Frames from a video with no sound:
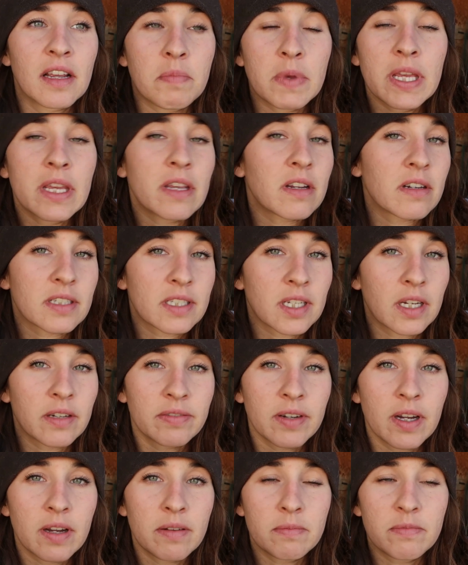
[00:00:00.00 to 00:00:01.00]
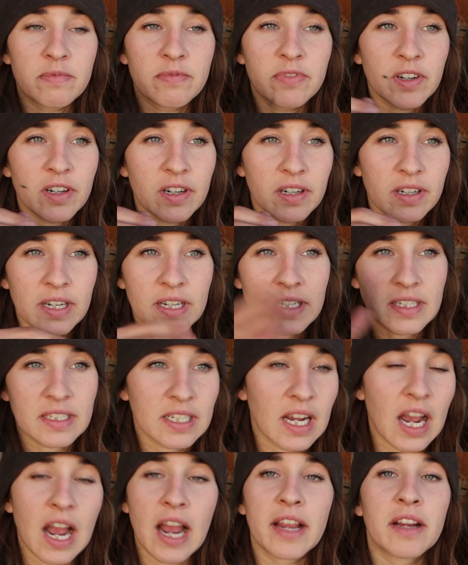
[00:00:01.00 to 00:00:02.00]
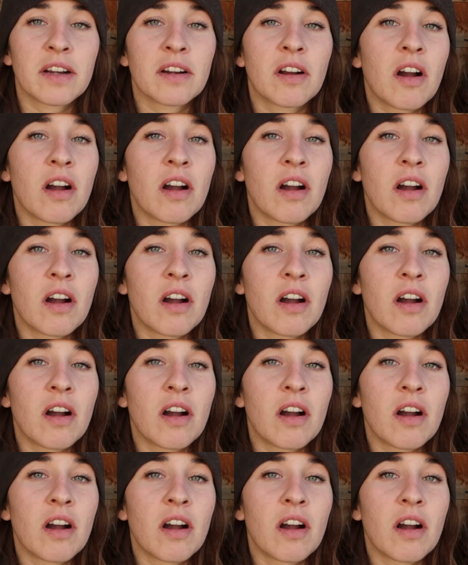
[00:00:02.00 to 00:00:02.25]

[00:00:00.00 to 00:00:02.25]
beat yourself up for an entire